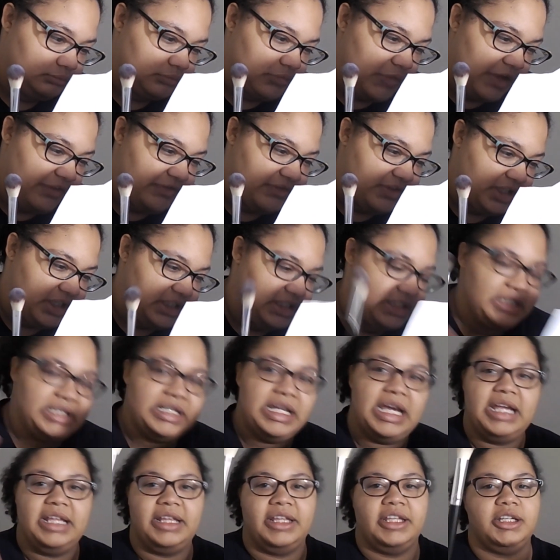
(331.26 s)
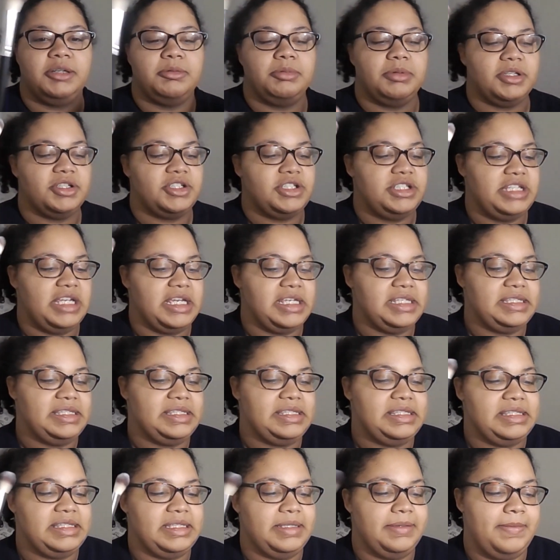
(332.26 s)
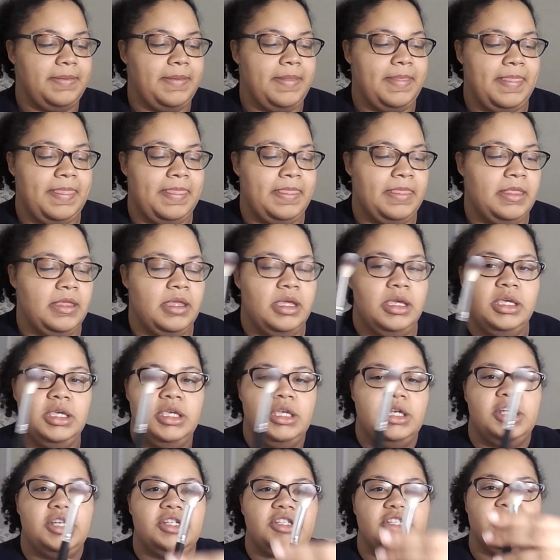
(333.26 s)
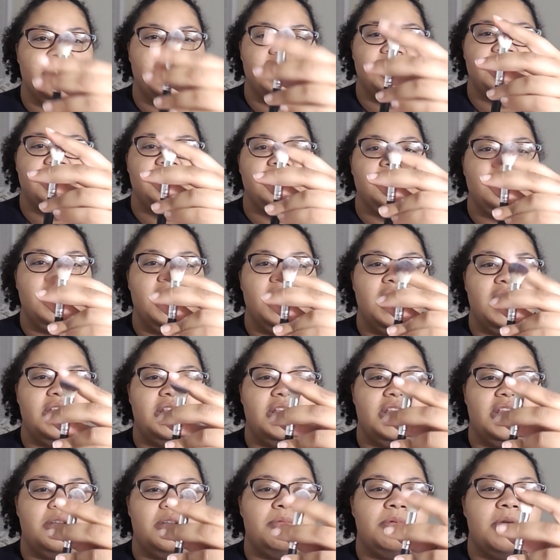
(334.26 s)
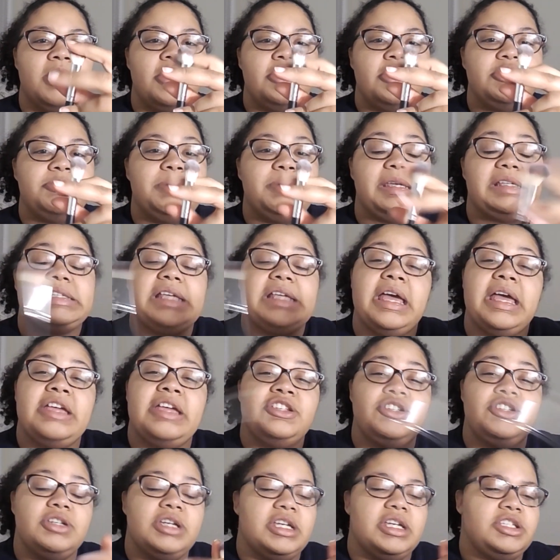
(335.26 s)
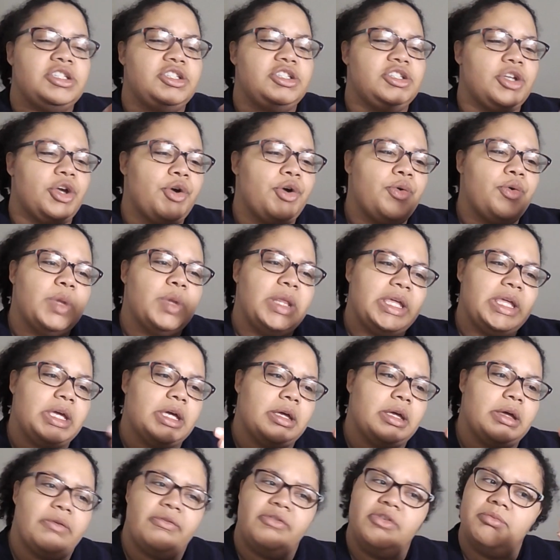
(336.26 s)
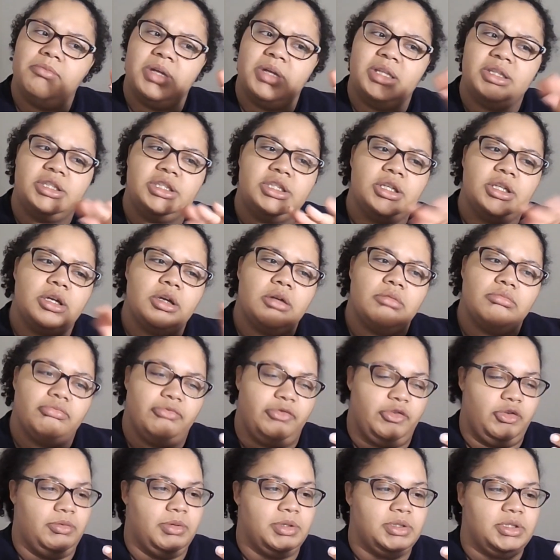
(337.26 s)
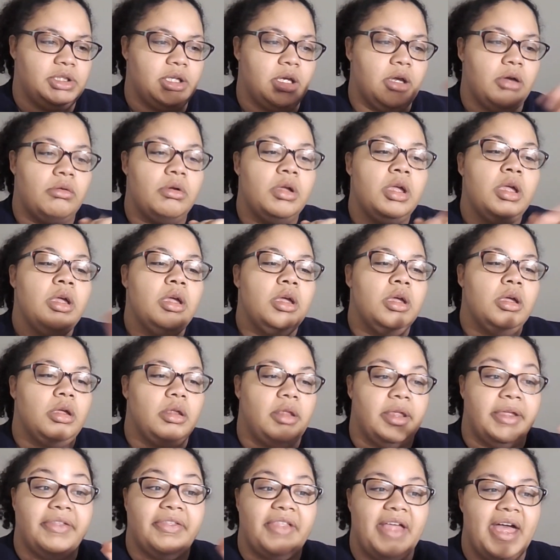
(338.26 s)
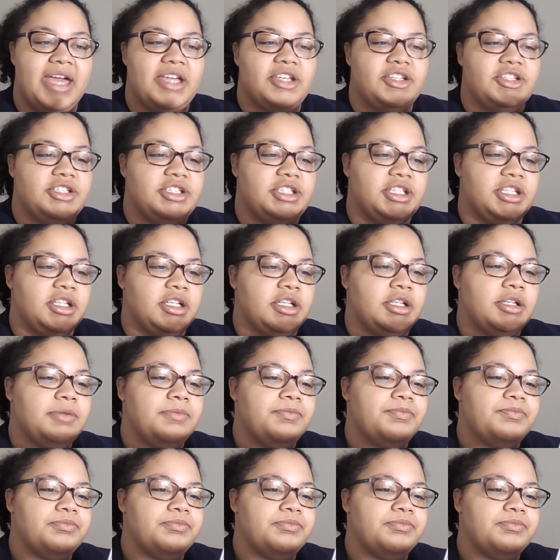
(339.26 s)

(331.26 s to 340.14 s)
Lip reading: F19 highlighter brush, yes. So this is their highlighter brush because, as you guys know, like a few months ago, like last year,